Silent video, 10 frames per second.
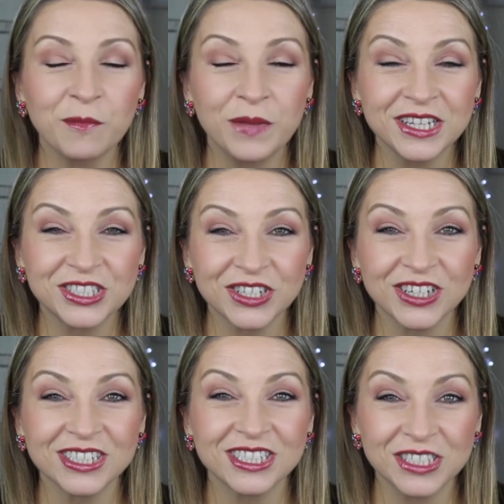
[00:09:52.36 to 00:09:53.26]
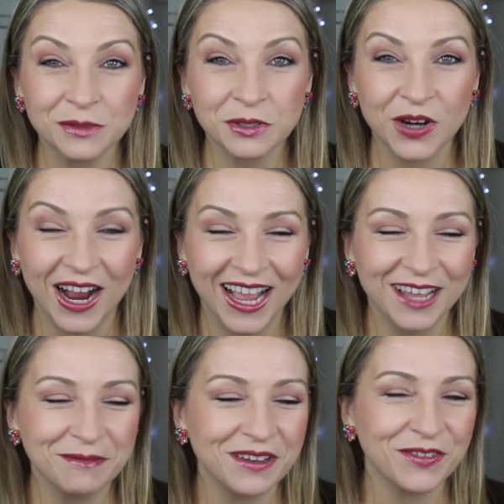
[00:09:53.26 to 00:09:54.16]
Be sure to
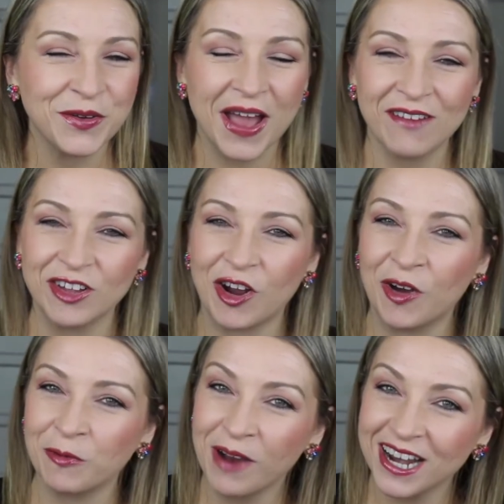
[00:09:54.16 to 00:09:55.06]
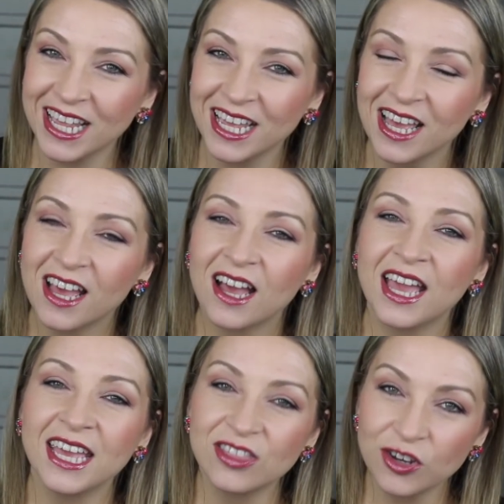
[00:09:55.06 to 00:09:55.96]
subscribe if you haven't already.
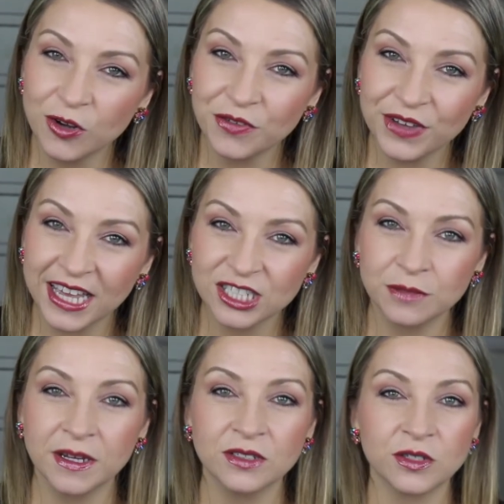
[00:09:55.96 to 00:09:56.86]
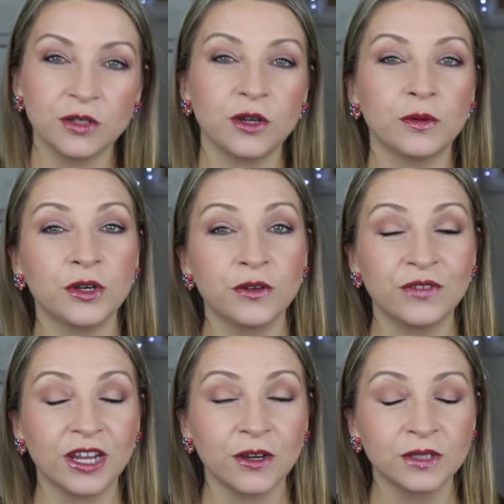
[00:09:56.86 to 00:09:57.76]
Hit the notification bell so you know when new
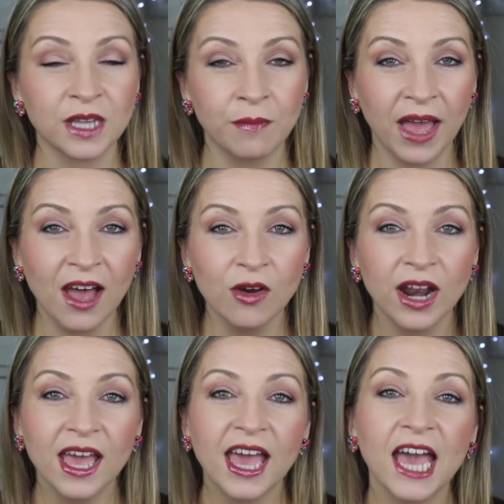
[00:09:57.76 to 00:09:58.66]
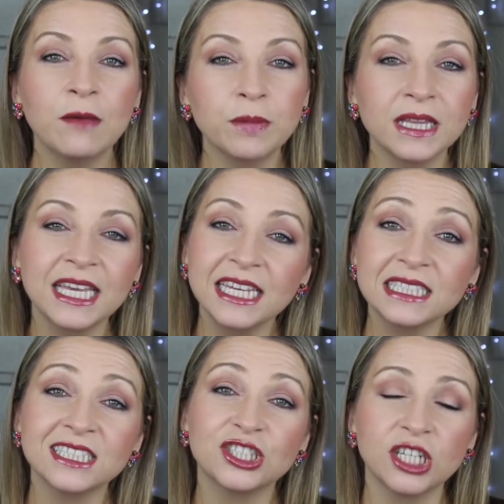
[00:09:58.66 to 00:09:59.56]
videos come out. And
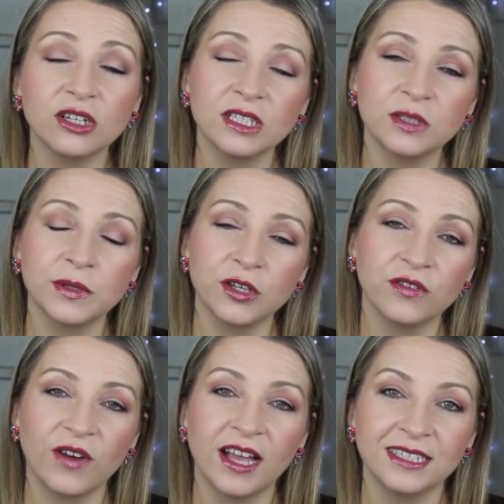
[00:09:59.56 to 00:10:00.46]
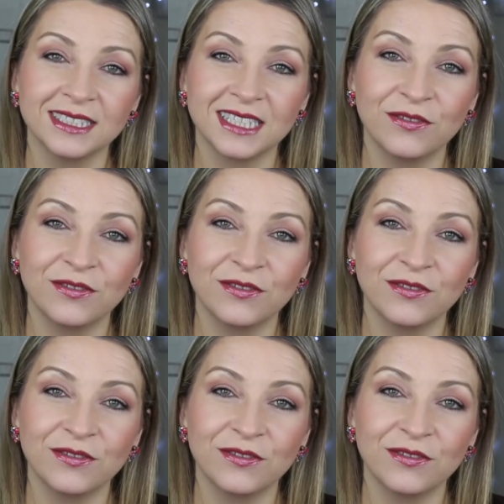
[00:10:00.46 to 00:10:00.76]
please share this with your friends.